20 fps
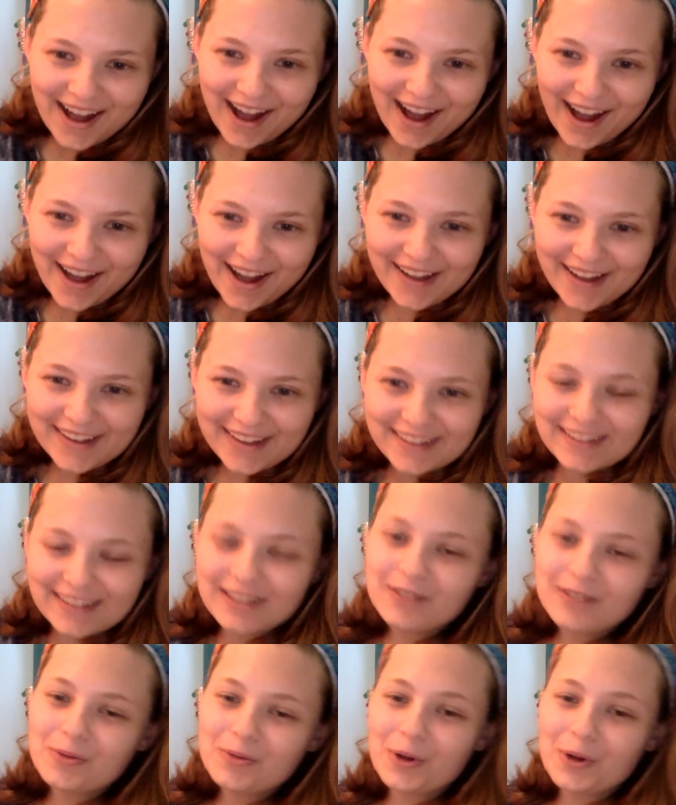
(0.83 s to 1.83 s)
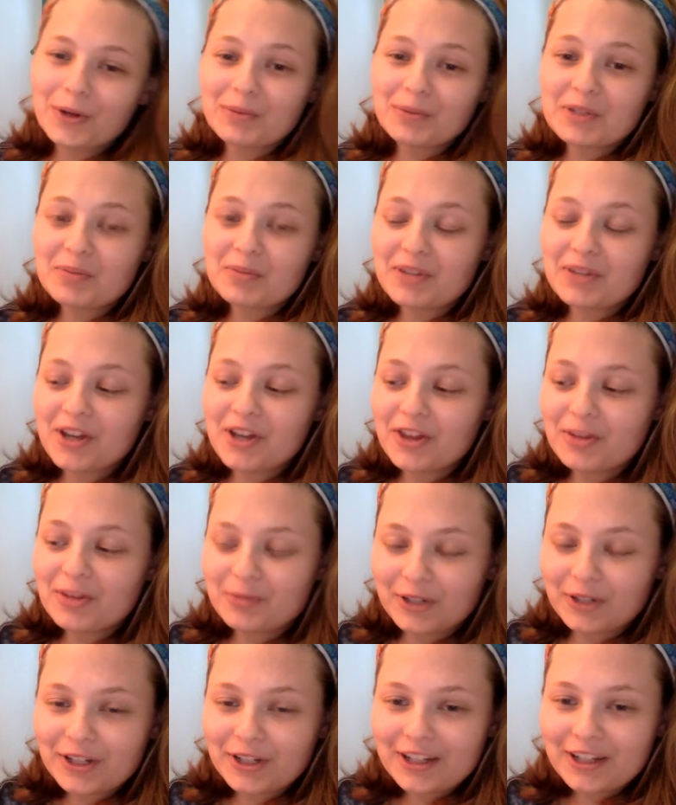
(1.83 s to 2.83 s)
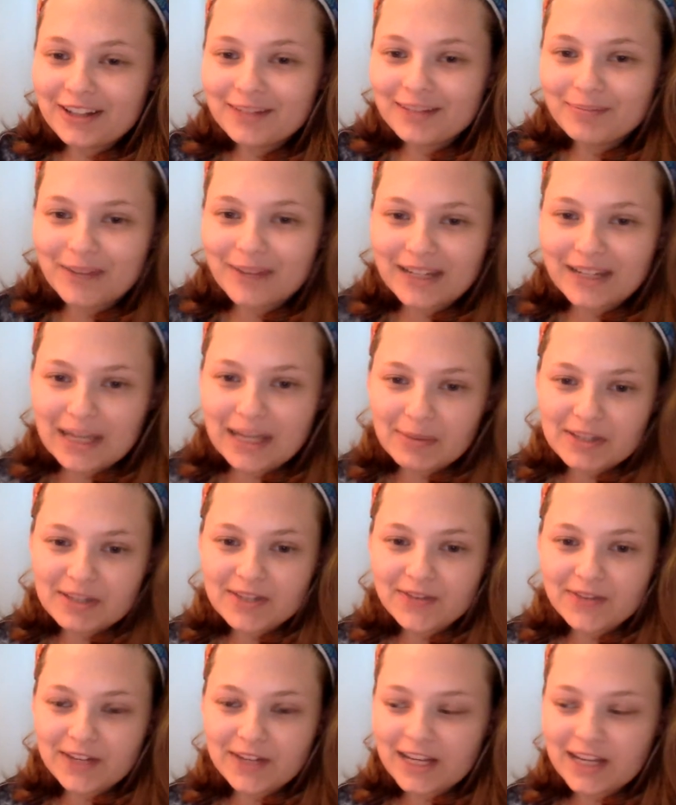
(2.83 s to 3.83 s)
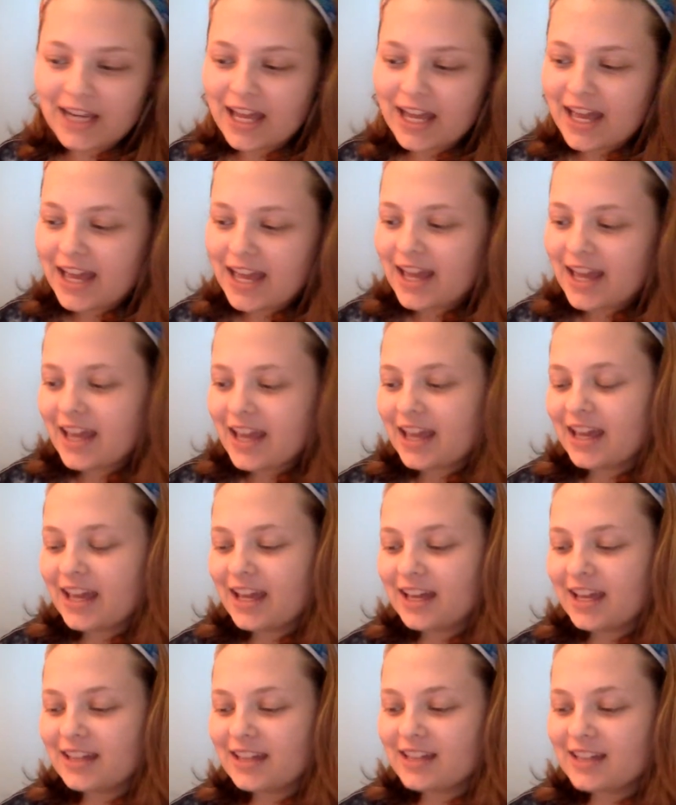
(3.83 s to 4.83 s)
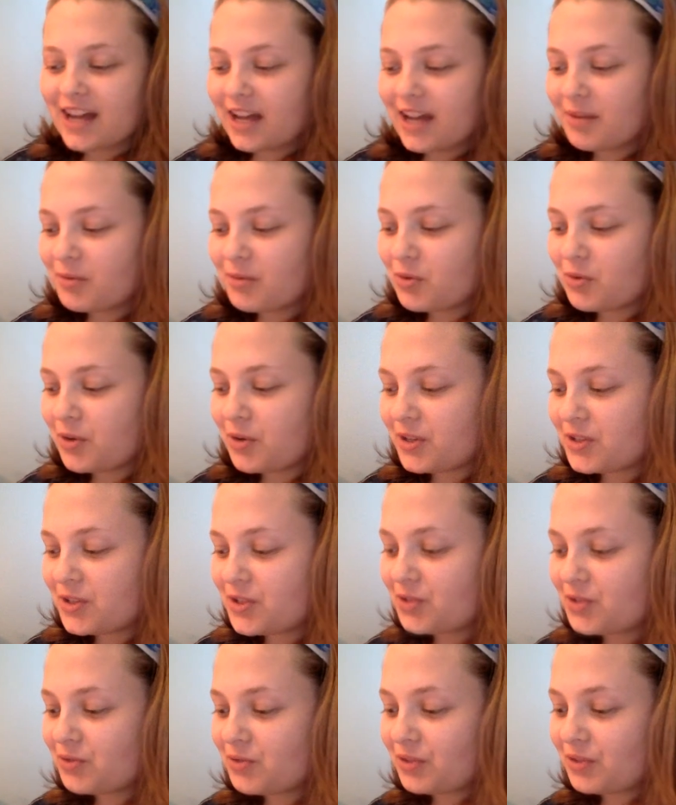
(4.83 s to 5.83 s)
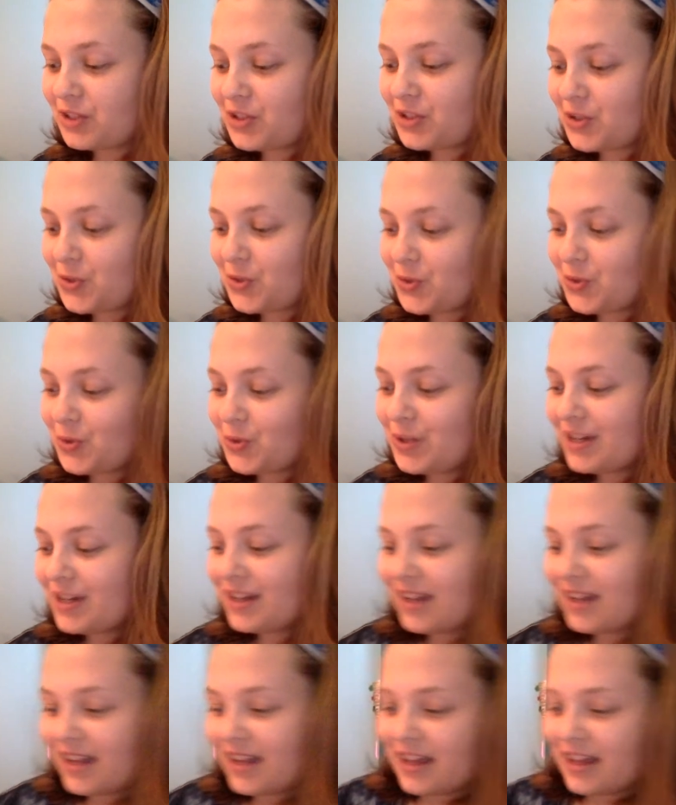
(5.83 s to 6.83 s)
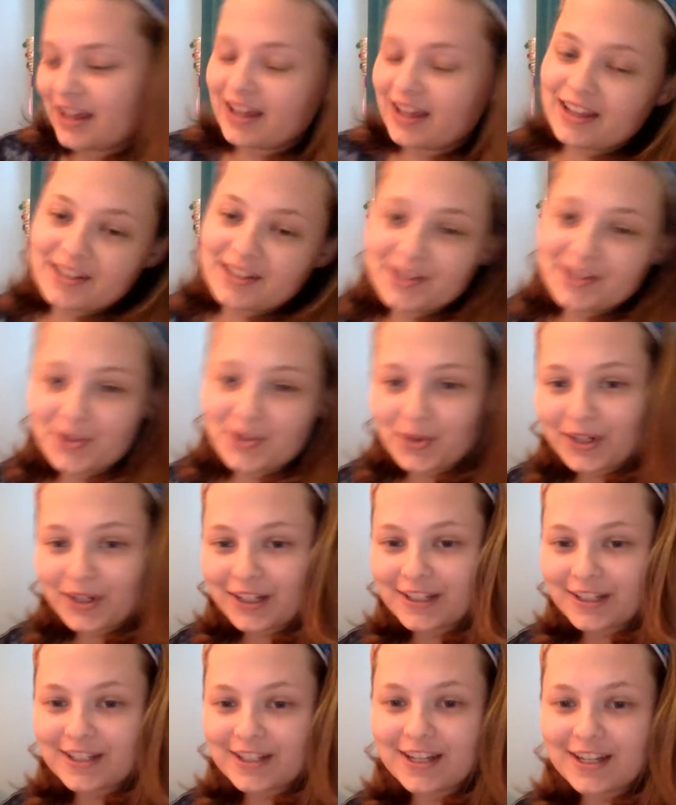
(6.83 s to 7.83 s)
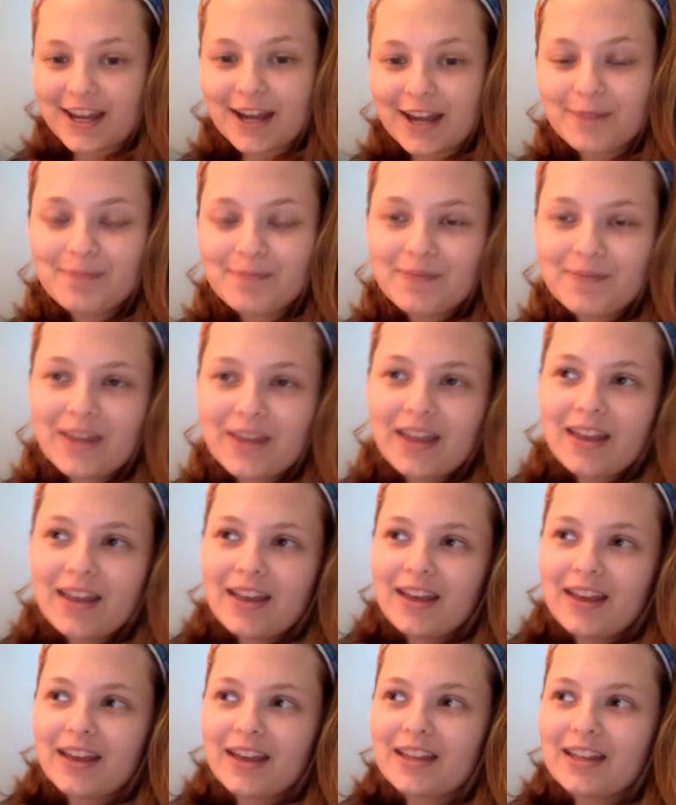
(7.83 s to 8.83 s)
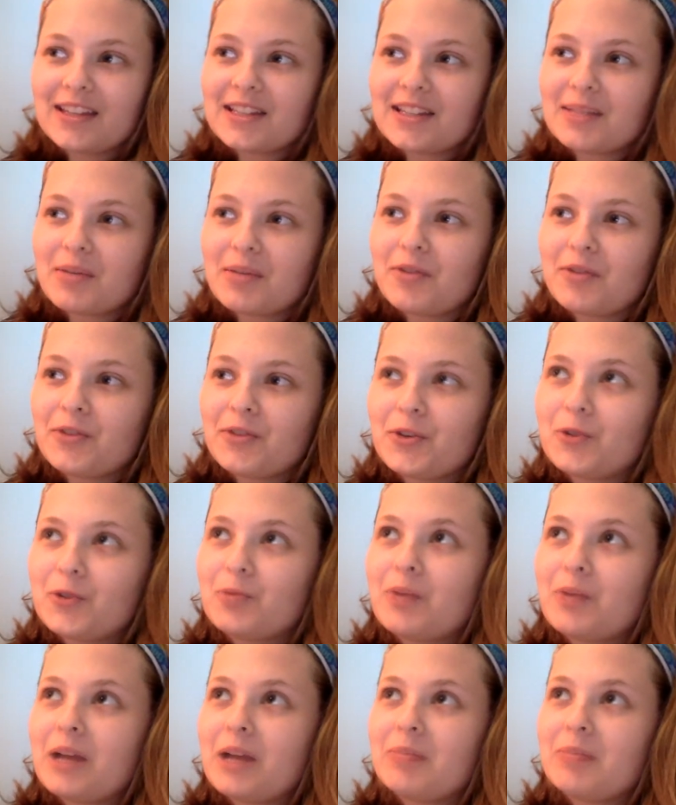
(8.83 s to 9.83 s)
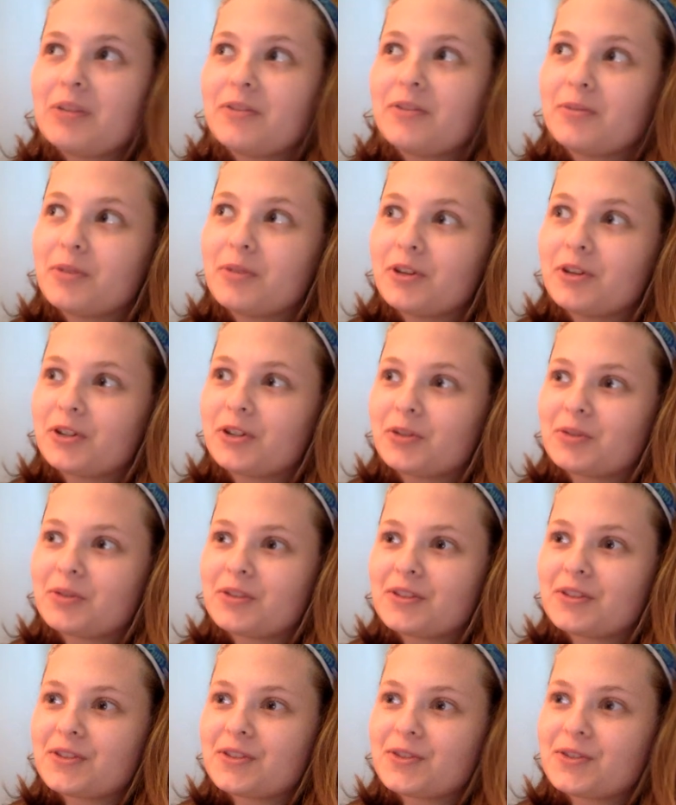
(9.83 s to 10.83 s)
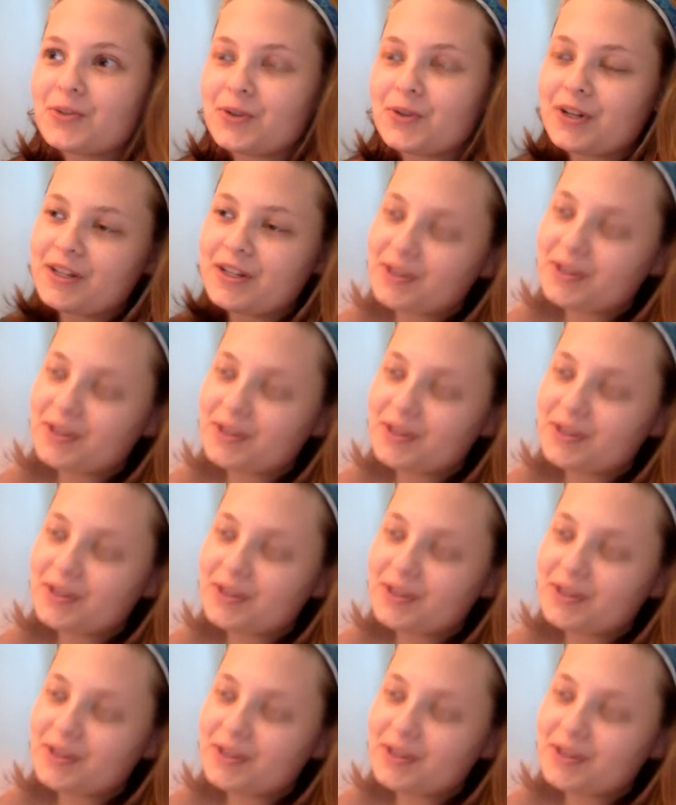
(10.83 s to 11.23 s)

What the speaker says: Hi! Welcome to Beyond the Brook. My name is Fee, and I'm going to read you a story today. And some of you might be familiar with this story.